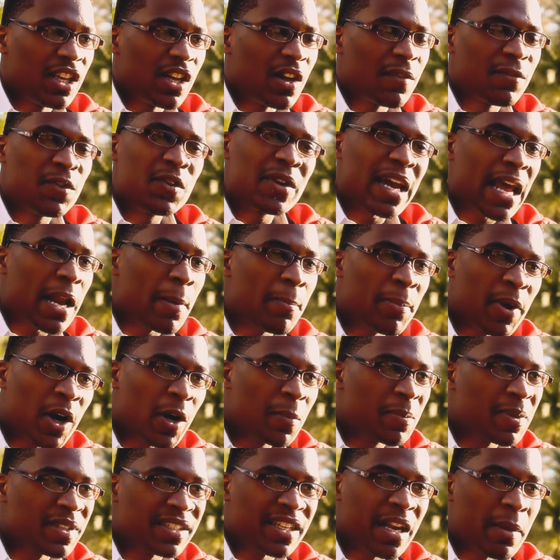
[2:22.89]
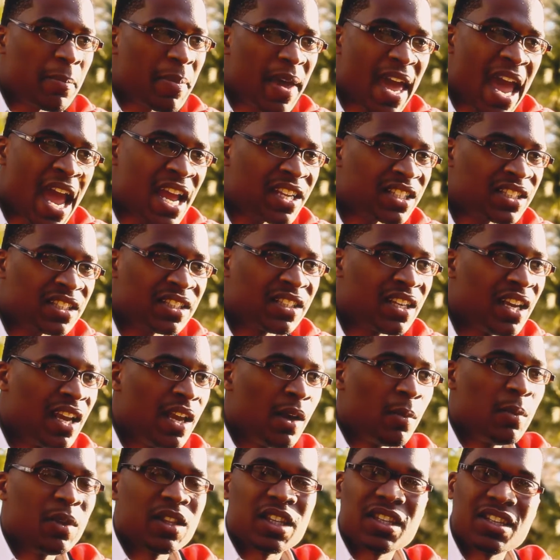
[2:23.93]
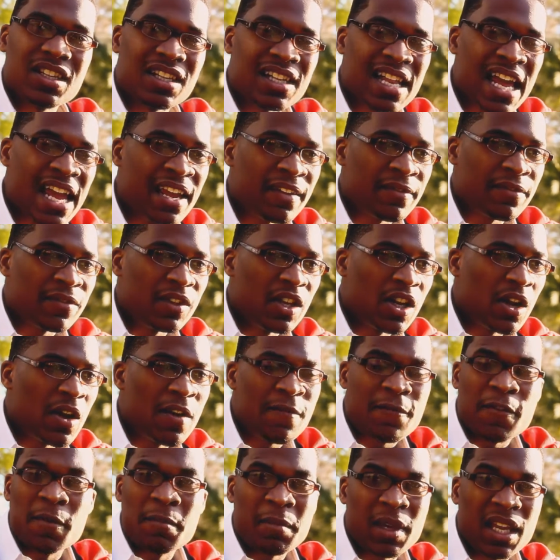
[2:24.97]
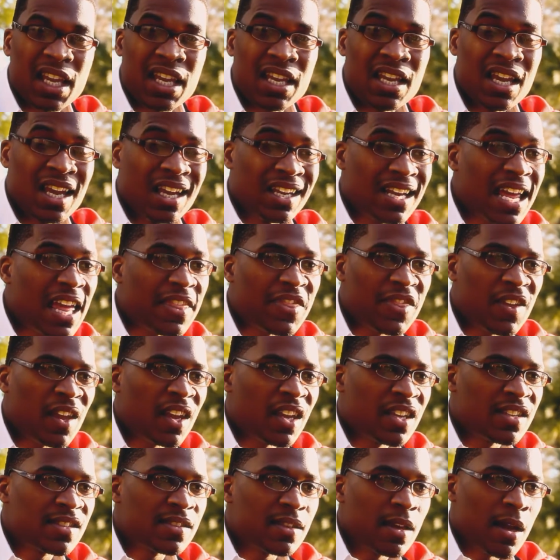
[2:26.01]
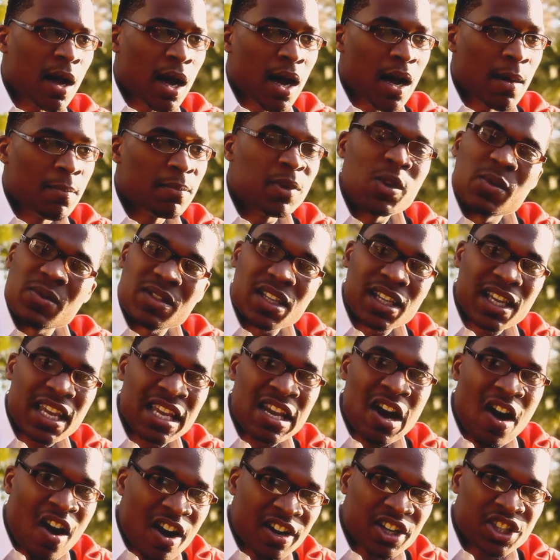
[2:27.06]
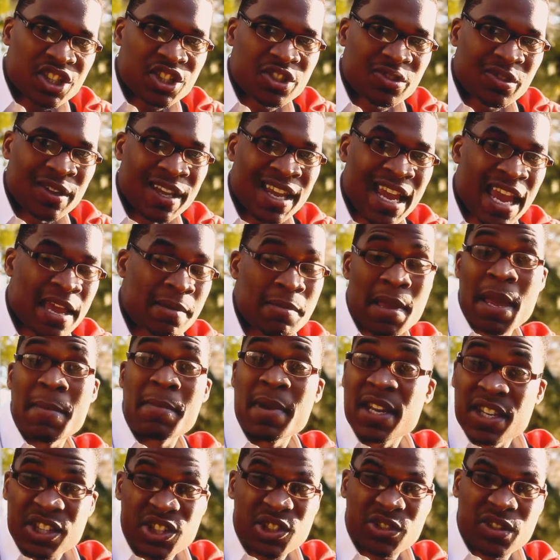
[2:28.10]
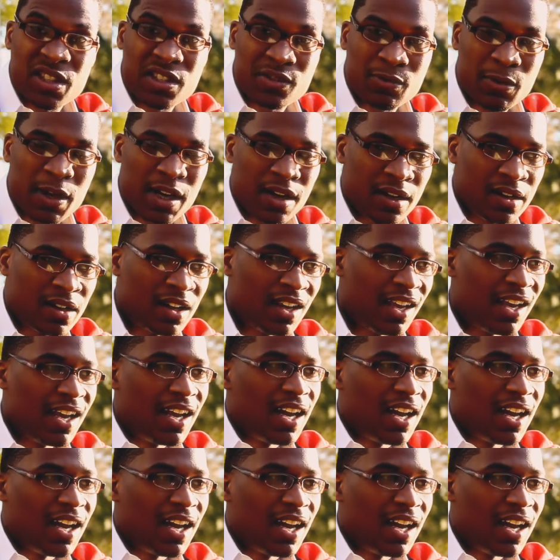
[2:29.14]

You know, if you got a purpose and a passion within your life, you know, and for me, that thing is uh, music and artistry and, and ministry as well.